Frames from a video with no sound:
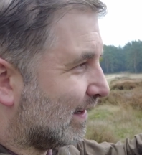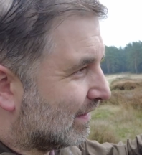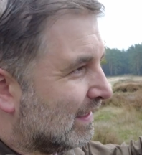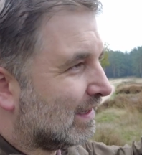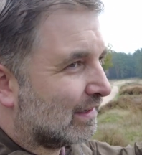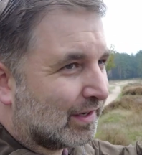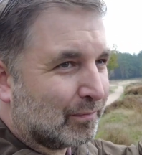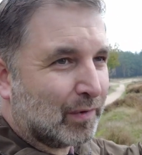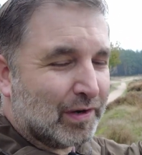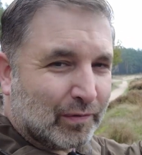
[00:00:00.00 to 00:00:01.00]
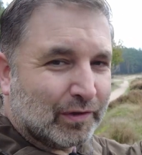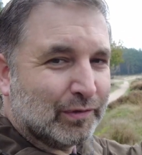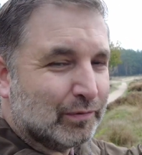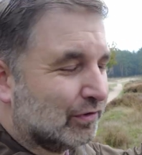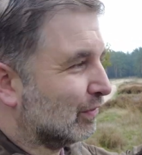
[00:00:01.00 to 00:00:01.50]
I think I got 1 or
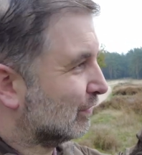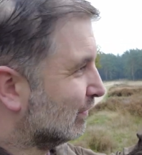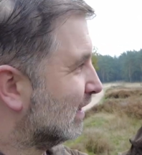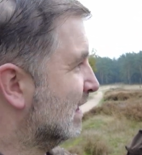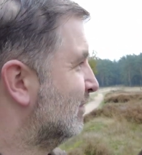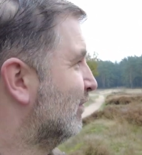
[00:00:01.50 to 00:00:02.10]
2 shots in